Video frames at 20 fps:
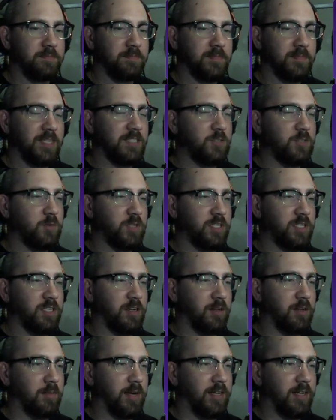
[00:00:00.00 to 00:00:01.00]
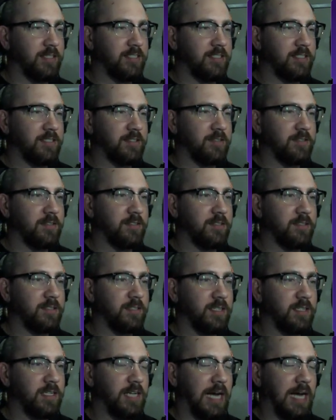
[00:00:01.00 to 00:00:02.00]
That's really all mods do.
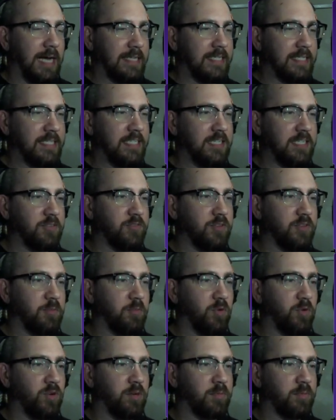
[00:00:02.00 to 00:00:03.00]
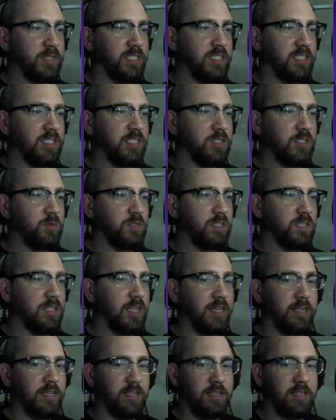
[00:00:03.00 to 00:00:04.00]
I could give them more abilities with
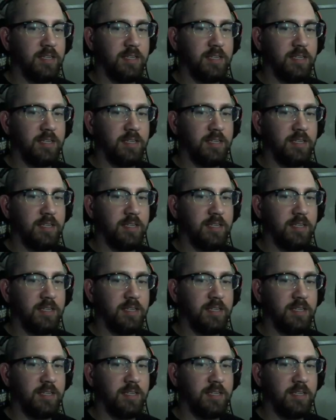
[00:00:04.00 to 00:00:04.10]
like